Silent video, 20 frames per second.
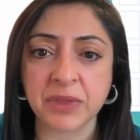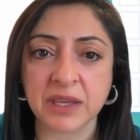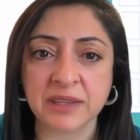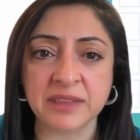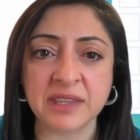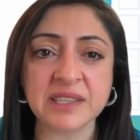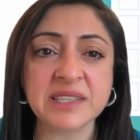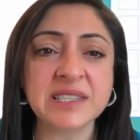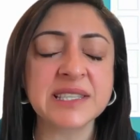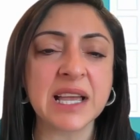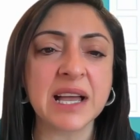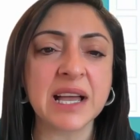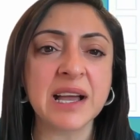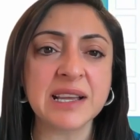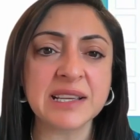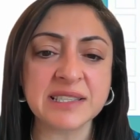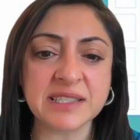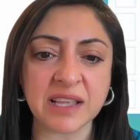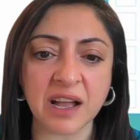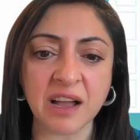the
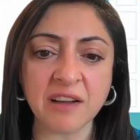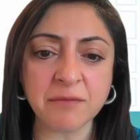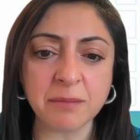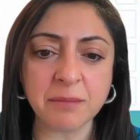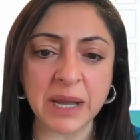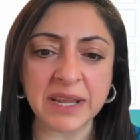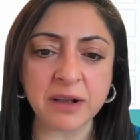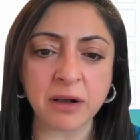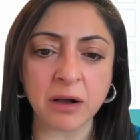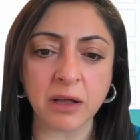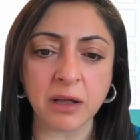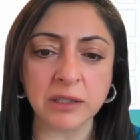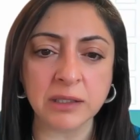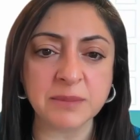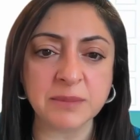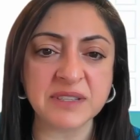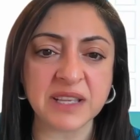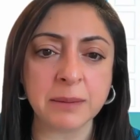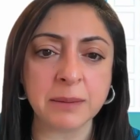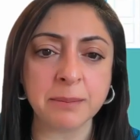size of my
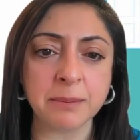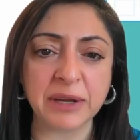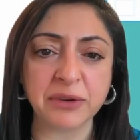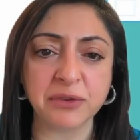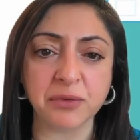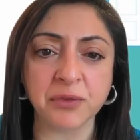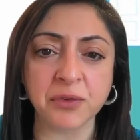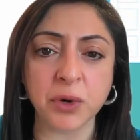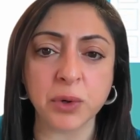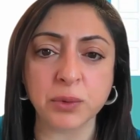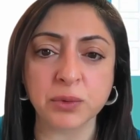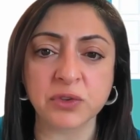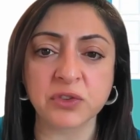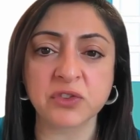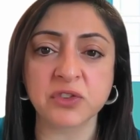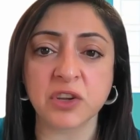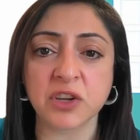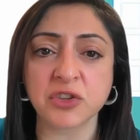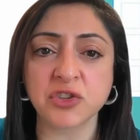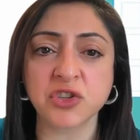columns and my
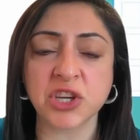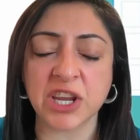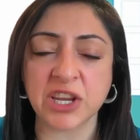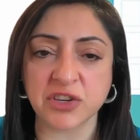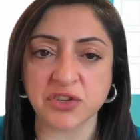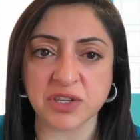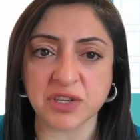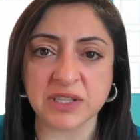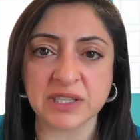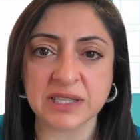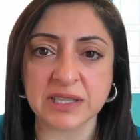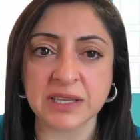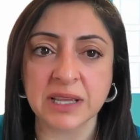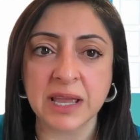rows changes.